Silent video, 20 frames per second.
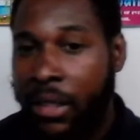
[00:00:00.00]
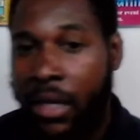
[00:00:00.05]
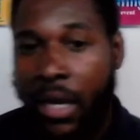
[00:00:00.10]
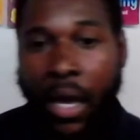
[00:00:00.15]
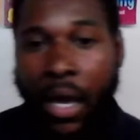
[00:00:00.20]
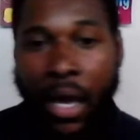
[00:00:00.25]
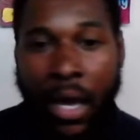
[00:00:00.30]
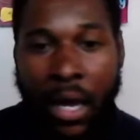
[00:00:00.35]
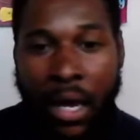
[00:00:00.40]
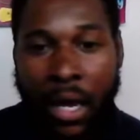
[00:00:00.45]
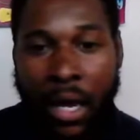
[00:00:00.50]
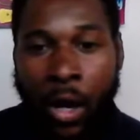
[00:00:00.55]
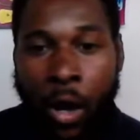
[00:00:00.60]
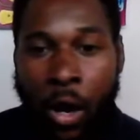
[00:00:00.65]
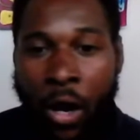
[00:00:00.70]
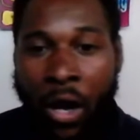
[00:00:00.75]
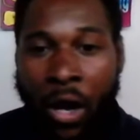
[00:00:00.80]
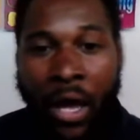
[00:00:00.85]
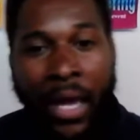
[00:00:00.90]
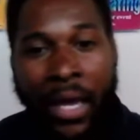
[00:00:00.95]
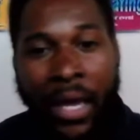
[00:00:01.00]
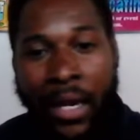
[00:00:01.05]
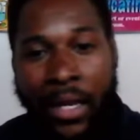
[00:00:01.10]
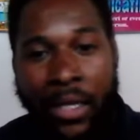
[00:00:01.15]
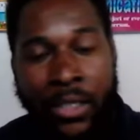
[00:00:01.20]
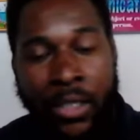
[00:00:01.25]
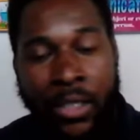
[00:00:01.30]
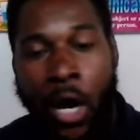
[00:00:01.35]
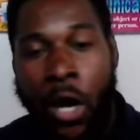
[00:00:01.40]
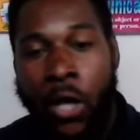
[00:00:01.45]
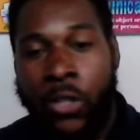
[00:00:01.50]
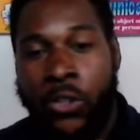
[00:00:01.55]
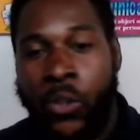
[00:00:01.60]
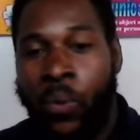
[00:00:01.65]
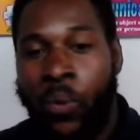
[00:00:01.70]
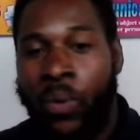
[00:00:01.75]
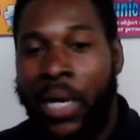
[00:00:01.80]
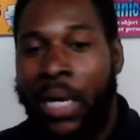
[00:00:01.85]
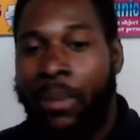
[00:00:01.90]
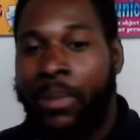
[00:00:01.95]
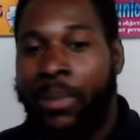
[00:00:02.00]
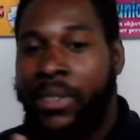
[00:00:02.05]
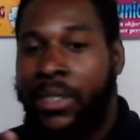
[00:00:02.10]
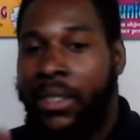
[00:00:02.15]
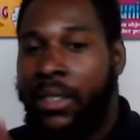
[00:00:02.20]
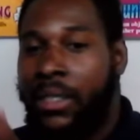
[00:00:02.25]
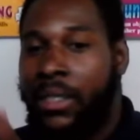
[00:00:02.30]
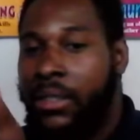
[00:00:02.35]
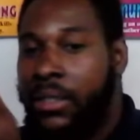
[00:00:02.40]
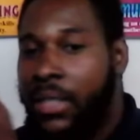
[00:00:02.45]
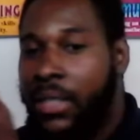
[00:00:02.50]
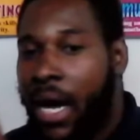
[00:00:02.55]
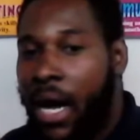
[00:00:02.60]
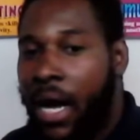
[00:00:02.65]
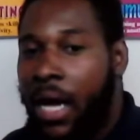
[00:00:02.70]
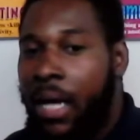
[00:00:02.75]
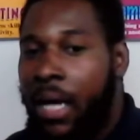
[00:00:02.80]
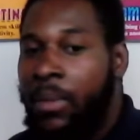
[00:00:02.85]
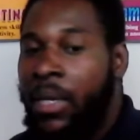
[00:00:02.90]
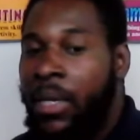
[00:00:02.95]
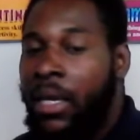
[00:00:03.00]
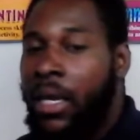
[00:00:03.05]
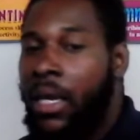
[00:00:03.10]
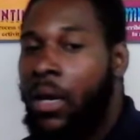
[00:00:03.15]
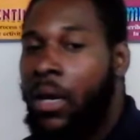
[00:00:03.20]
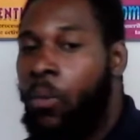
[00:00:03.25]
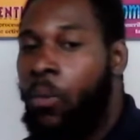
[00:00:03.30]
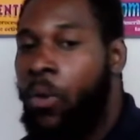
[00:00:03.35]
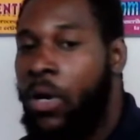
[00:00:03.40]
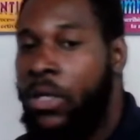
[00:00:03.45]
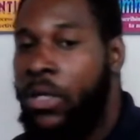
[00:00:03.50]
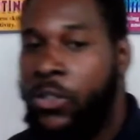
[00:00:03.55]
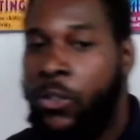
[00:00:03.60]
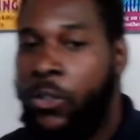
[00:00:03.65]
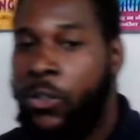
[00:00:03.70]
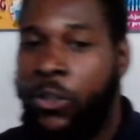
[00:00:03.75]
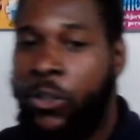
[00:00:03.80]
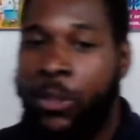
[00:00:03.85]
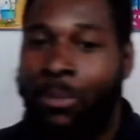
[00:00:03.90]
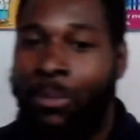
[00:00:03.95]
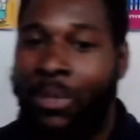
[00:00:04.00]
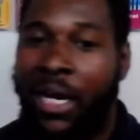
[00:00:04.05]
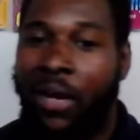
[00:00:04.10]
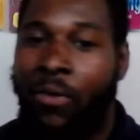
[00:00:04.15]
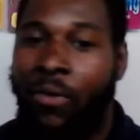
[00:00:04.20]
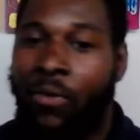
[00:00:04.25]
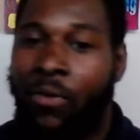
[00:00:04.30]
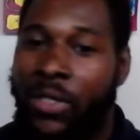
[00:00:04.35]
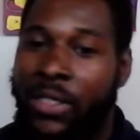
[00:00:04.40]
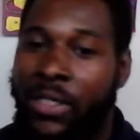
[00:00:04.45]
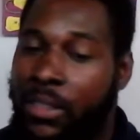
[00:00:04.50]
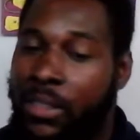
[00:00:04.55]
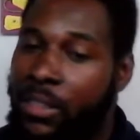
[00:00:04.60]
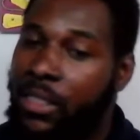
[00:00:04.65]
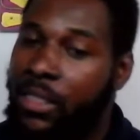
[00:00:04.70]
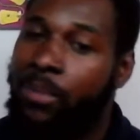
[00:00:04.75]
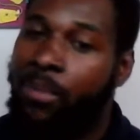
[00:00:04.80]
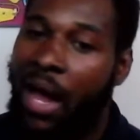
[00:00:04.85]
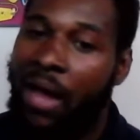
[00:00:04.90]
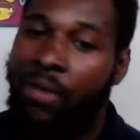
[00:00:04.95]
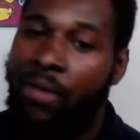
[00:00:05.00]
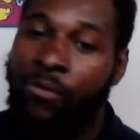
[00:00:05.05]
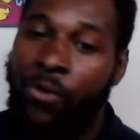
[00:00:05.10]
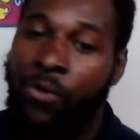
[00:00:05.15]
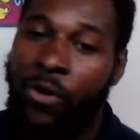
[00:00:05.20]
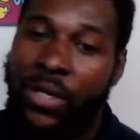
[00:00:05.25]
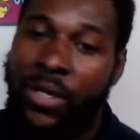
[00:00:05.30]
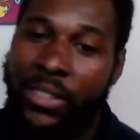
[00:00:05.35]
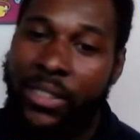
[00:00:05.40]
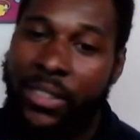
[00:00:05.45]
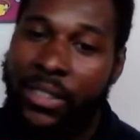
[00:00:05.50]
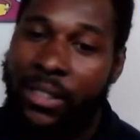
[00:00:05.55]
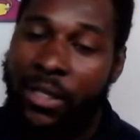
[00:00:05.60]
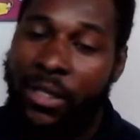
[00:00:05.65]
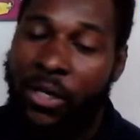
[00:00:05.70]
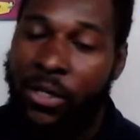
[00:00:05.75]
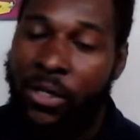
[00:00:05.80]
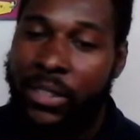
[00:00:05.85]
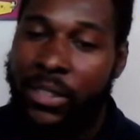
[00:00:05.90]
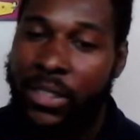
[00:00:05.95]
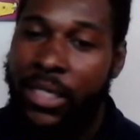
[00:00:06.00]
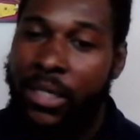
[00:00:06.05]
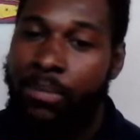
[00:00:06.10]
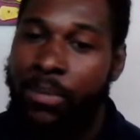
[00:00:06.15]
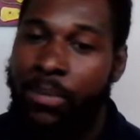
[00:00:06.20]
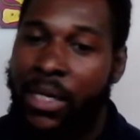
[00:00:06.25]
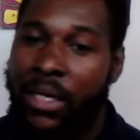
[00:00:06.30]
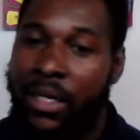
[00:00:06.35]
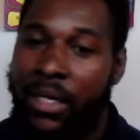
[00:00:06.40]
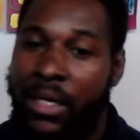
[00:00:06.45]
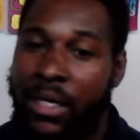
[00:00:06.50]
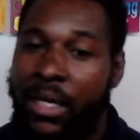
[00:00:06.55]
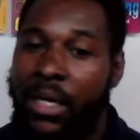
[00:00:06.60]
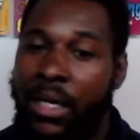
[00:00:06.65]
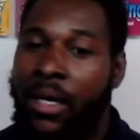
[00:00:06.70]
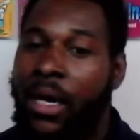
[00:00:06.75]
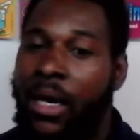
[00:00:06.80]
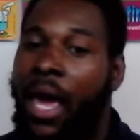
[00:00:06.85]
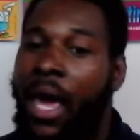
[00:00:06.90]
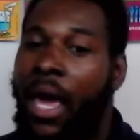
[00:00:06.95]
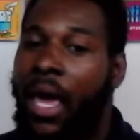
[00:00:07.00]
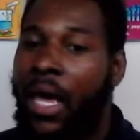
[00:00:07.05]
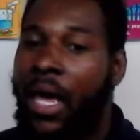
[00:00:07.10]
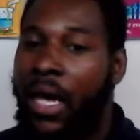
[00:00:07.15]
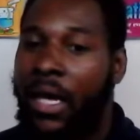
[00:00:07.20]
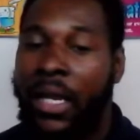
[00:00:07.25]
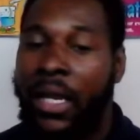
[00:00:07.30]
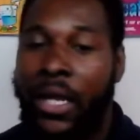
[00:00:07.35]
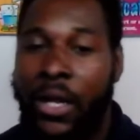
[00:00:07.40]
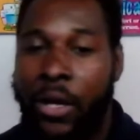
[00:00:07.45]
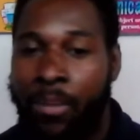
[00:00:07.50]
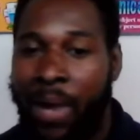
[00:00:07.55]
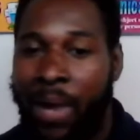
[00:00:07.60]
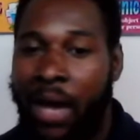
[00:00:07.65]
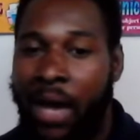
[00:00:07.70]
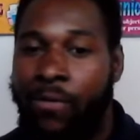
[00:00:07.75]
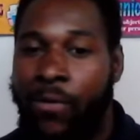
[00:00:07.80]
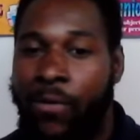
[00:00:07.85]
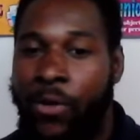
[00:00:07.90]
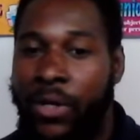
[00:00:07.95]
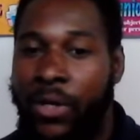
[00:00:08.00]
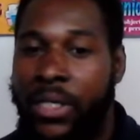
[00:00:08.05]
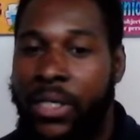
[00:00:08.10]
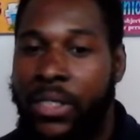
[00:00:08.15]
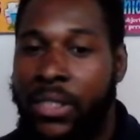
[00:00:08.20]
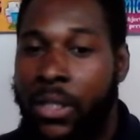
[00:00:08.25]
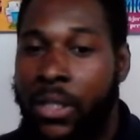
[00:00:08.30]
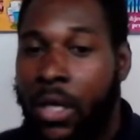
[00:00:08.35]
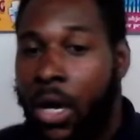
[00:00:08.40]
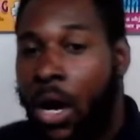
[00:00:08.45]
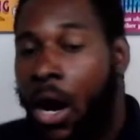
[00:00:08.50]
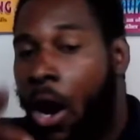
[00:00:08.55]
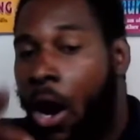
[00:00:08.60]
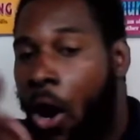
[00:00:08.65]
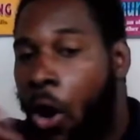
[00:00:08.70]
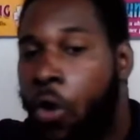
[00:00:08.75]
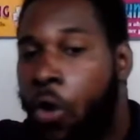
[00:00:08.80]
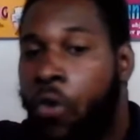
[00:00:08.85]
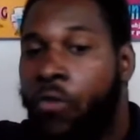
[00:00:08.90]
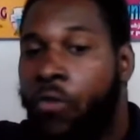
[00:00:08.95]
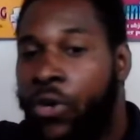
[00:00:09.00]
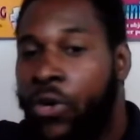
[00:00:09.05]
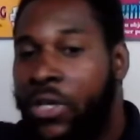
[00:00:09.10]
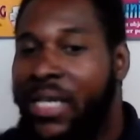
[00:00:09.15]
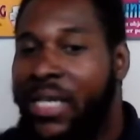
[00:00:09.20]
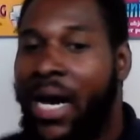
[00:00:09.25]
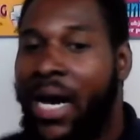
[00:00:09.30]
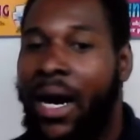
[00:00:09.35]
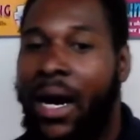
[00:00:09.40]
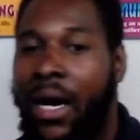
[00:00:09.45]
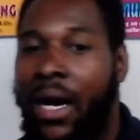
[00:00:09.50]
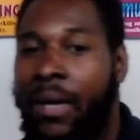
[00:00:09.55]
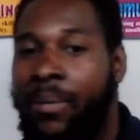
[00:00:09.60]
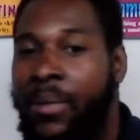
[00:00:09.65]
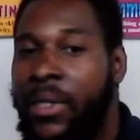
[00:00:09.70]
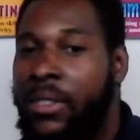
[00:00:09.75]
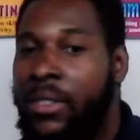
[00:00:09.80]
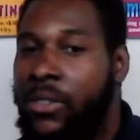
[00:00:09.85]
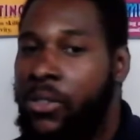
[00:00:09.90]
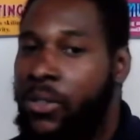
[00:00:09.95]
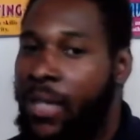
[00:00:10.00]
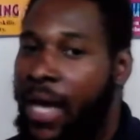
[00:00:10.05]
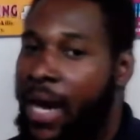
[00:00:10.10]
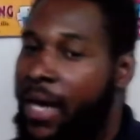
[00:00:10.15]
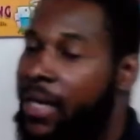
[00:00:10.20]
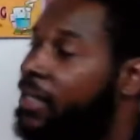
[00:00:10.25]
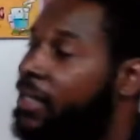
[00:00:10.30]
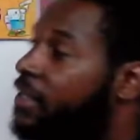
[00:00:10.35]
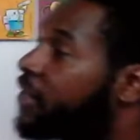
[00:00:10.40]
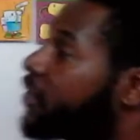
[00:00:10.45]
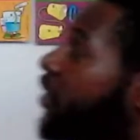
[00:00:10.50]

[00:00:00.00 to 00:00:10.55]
and it is also representing time. It wants you to be able to see my voice or see me and hear my voice over time. So that is